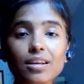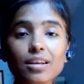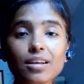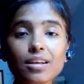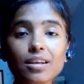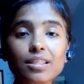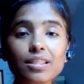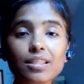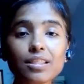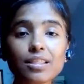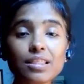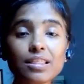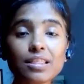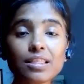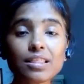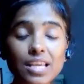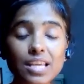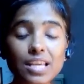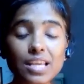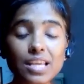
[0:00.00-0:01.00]
These
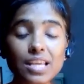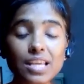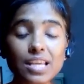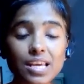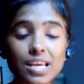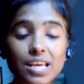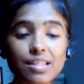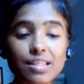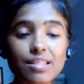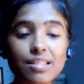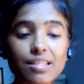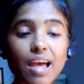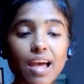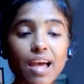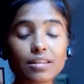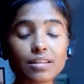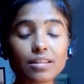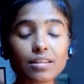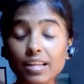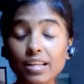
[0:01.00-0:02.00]
have the they
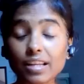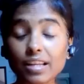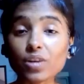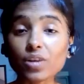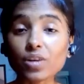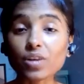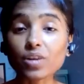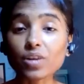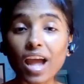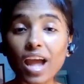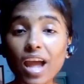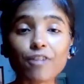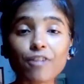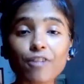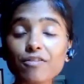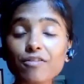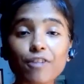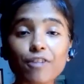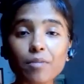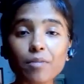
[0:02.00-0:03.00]
don't have the fiber,
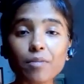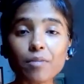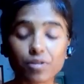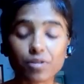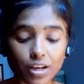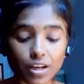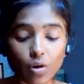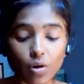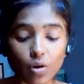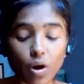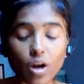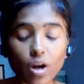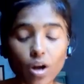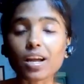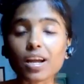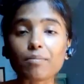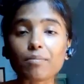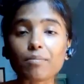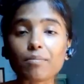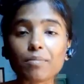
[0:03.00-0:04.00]
they're not coming
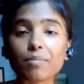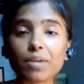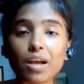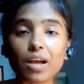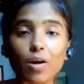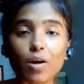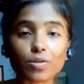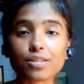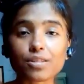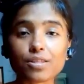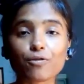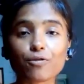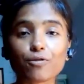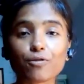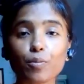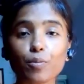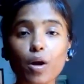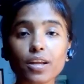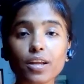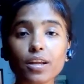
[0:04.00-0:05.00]
out easily from
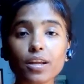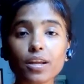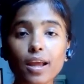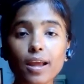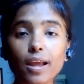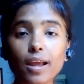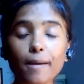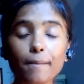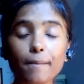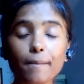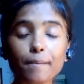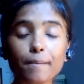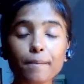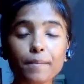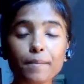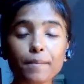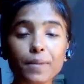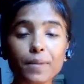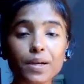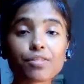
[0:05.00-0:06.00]
your body,
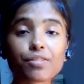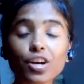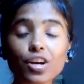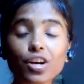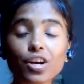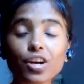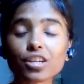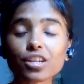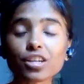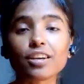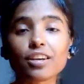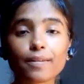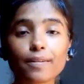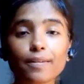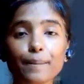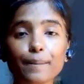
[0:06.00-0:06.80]
but they stuck there.